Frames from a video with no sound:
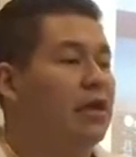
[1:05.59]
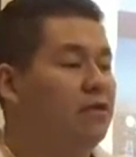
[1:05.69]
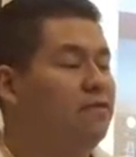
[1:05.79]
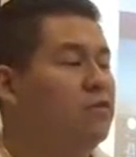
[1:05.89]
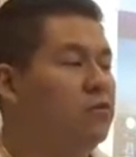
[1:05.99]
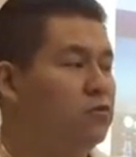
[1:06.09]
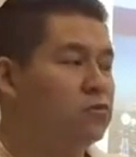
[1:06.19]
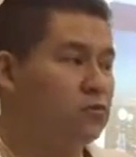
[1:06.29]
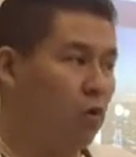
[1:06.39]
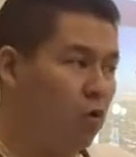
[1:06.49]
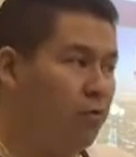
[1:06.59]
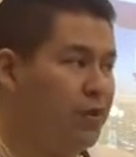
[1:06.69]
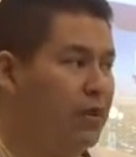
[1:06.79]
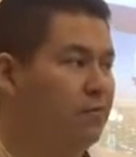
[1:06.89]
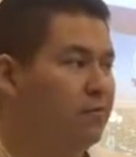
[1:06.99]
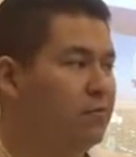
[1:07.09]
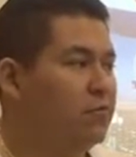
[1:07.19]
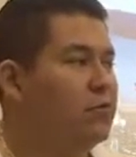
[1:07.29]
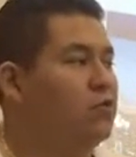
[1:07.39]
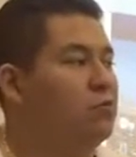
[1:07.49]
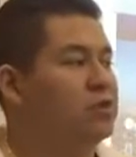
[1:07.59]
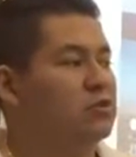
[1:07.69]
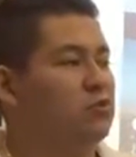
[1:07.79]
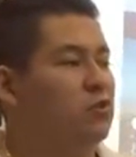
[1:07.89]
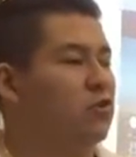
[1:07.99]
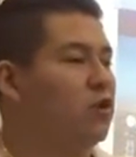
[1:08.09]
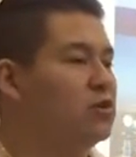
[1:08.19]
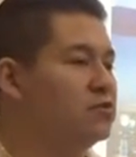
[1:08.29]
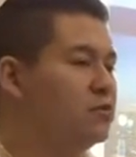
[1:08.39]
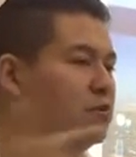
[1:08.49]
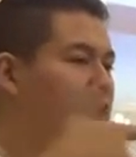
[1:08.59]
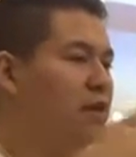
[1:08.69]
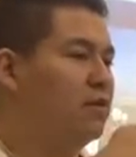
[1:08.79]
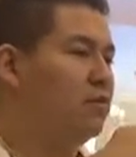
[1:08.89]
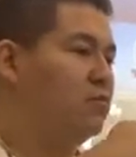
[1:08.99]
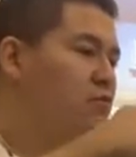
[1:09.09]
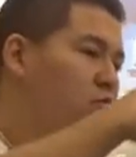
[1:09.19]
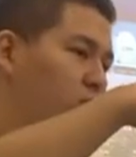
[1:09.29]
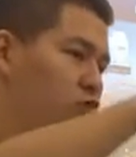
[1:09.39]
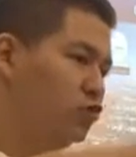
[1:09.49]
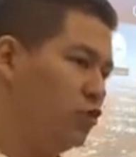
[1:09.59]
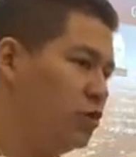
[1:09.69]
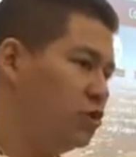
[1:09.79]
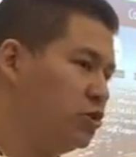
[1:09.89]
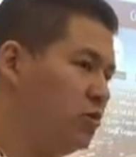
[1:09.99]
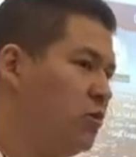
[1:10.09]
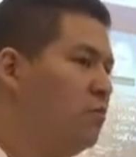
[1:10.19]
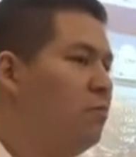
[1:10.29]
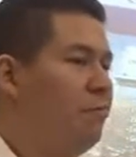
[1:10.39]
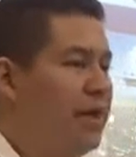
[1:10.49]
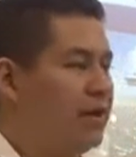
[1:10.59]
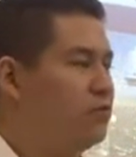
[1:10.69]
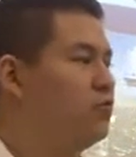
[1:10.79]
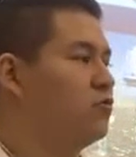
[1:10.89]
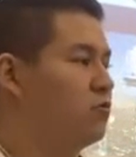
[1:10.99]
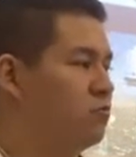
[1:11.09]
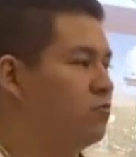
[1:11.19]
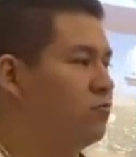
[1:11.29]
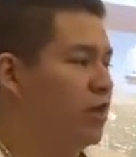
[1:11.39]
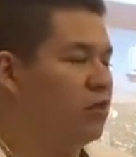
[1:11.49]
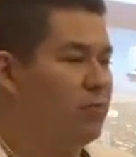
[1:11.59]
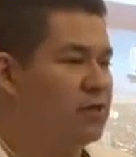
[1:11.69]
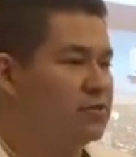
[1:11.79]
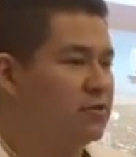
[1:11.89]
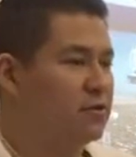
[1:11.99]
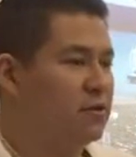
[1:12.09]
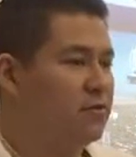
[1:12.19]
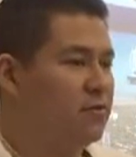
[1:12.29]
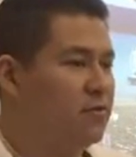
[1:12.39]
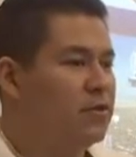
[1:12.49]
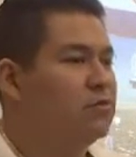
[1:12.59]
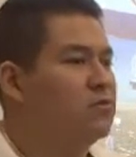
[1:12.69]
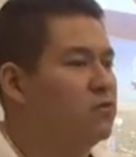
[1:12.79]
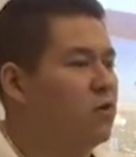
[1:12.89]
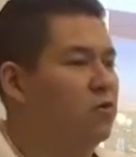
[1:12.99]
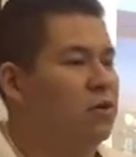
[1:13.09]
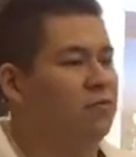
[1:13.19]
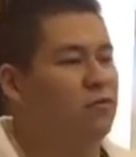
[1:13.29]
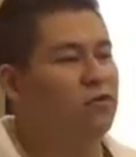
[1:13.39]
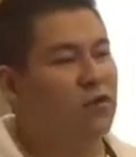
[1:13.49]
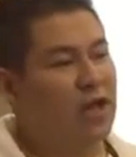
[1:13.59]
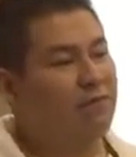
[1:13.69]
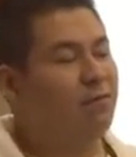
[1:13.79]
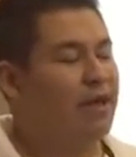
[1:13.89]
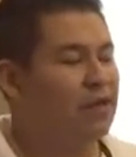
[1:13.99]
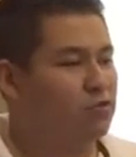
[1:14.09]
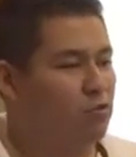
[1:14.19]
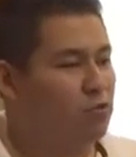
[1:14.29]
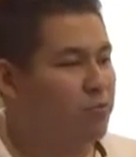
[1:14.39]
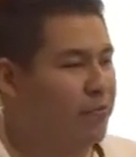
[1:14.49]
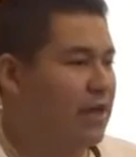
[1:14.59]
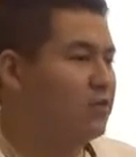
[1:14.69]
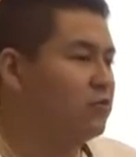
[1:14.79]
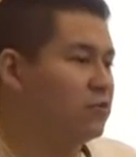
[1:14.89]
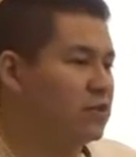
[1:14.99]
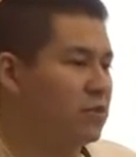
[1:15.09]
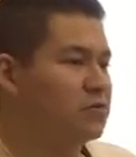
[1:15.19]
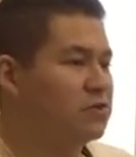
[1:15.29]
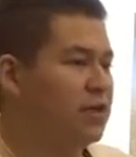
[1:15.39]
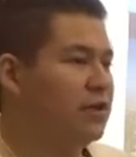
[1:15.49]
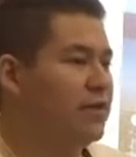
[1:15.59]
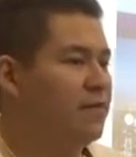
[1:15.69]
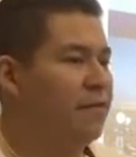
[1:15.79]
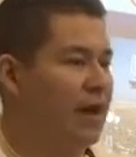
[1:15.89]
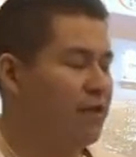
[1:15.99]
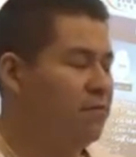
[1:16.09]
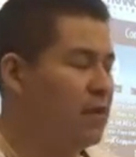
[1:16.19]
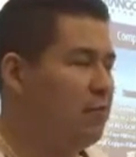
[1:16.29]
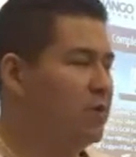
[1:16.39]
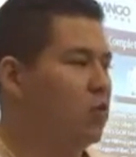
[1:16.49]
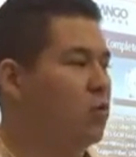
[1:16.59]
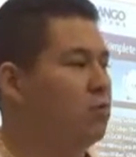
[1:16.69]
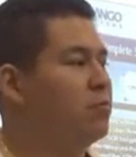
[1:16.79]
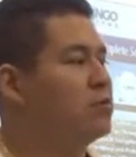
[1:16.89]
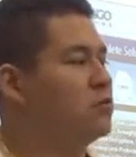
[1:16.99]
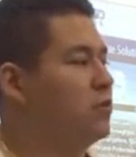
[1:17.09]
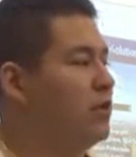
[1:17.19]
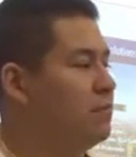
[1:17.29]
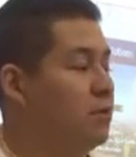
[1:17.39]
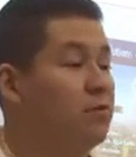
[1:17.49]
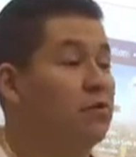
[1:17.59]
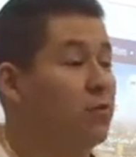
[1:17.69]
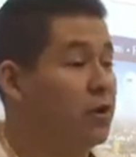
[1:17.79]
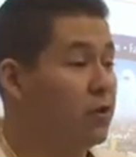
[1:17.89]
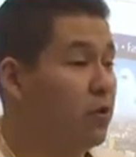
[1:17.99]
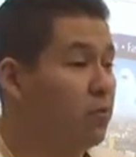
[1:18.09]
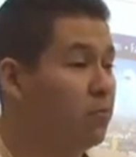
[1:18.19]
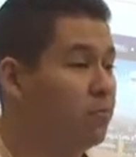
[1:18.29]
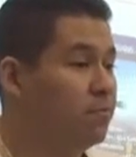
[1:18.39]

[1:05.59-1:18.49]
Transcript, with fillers: If you use OBM, you must go across the link to your switch back to your radio base. So if you don't have a back door back to the tower site, IBM on a 1 plus O link may be the way to go.